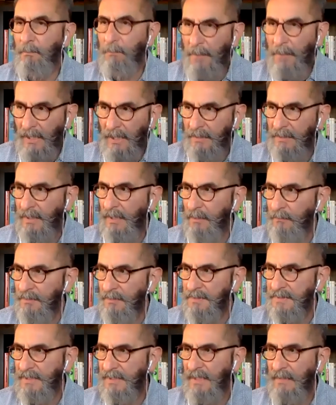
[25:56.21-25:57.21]
but i will
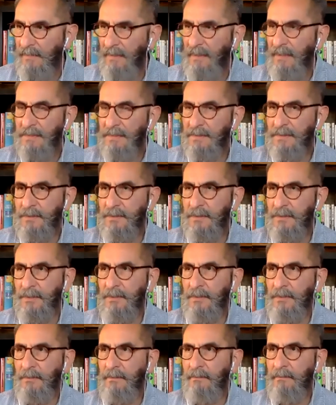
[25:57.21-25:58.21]
say this
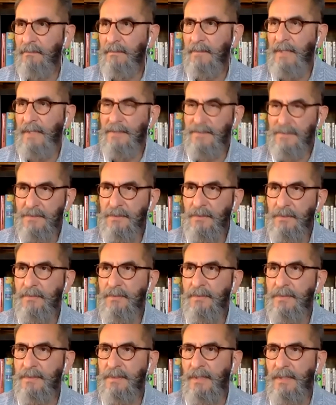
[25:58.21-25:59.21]
to that
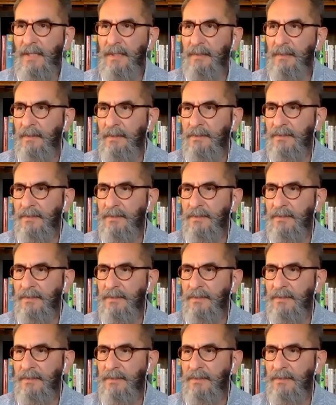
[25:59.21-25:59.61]
student and